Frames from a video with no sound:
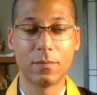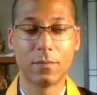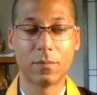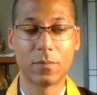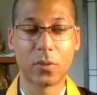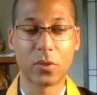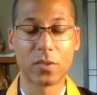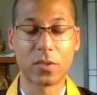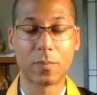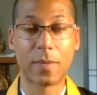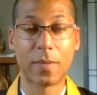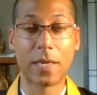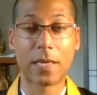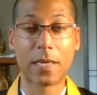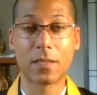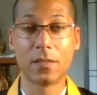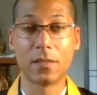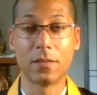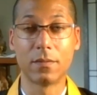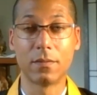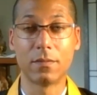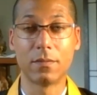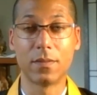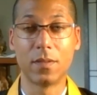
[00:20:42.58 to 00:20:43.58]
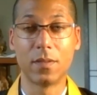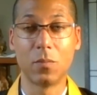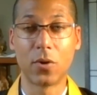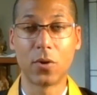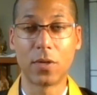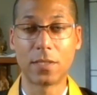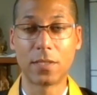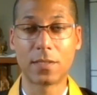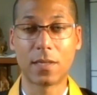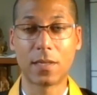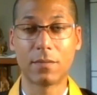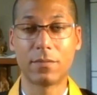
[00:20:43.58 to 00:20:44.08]
perspective the
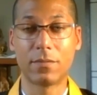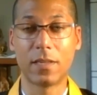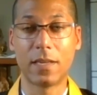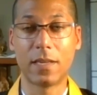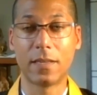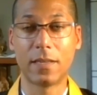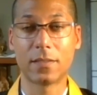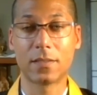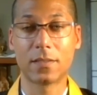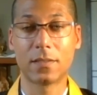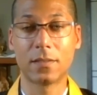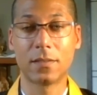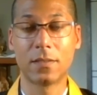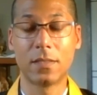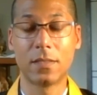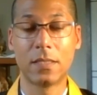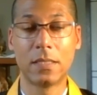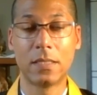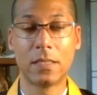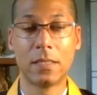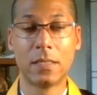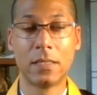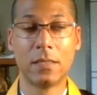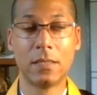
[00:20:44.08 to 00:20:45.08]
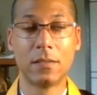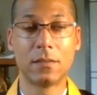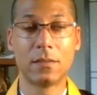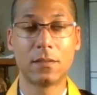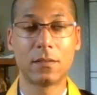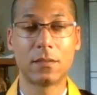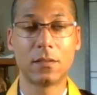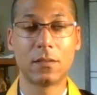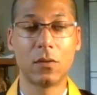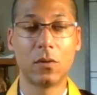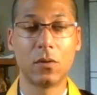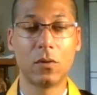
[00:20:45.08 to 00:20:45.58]
Bodhisattva has.
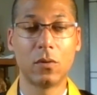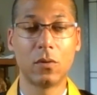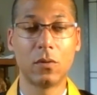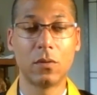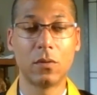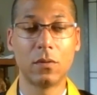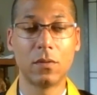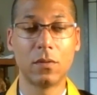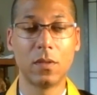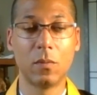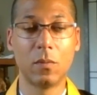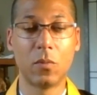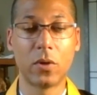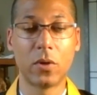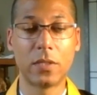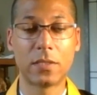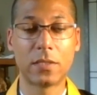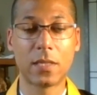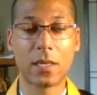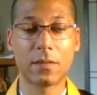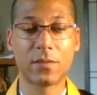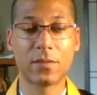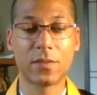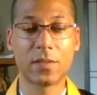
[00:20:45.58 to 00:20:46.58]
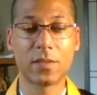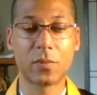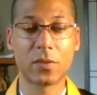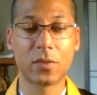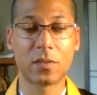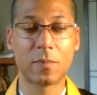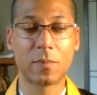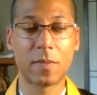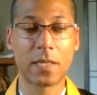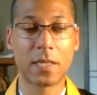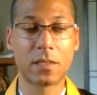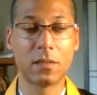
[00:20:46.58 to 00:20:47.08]
So the Bodhisattva's
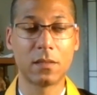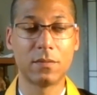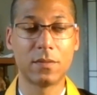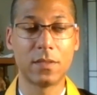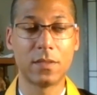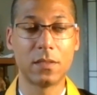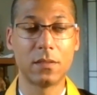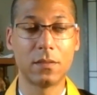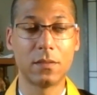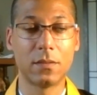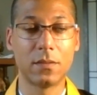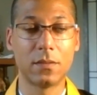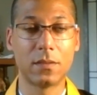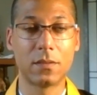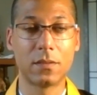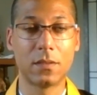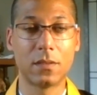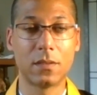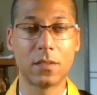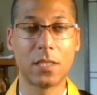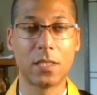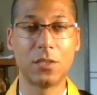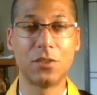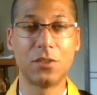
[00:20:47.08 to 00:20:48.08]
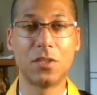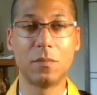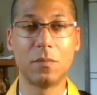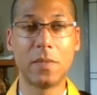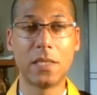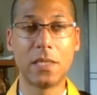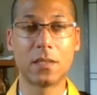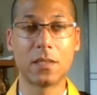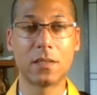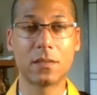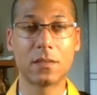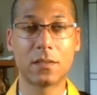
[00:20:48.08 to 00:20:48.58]
perspective is sentient
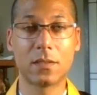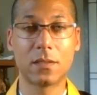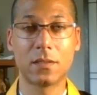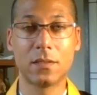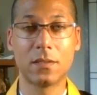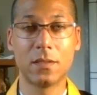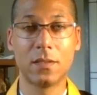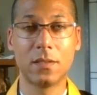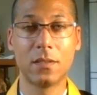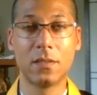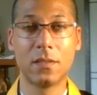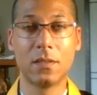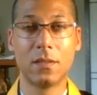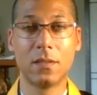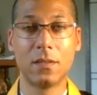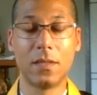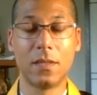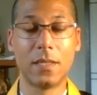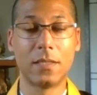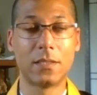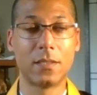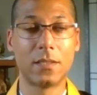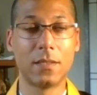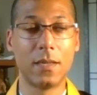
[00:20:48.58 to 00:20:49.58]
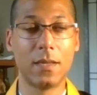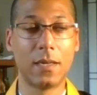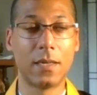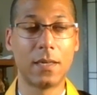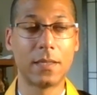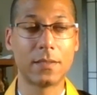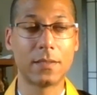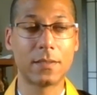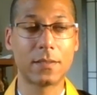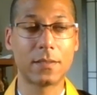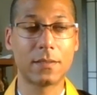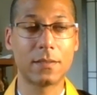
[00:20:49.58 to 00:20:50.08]
beings. It's
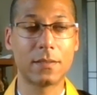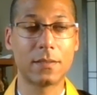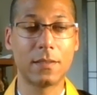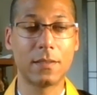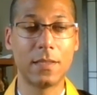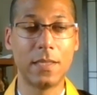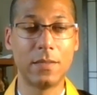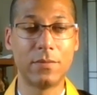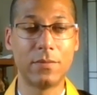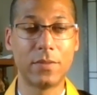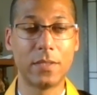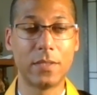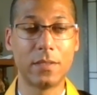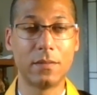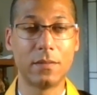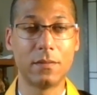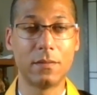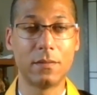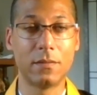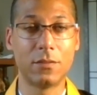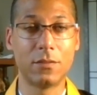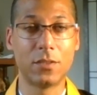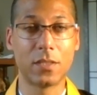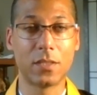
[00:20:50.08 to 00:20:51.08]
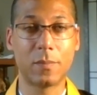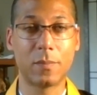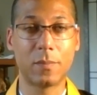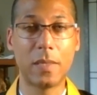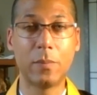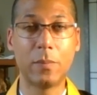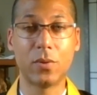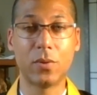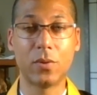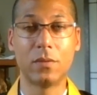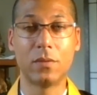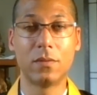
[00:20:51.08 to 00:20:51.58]
not even just
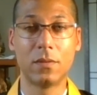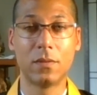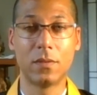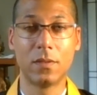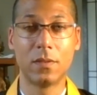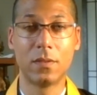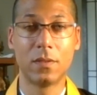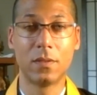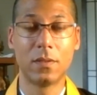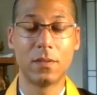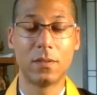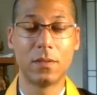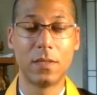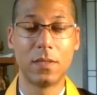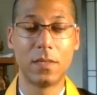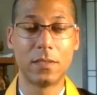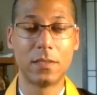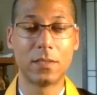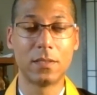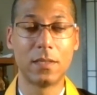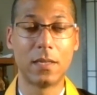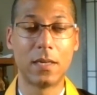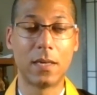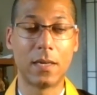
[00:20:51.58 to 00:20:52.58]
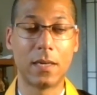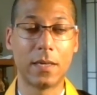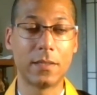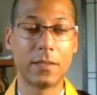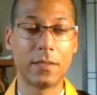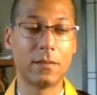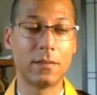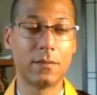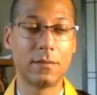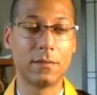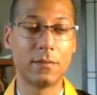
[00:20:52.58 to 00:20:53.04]
people. It's not,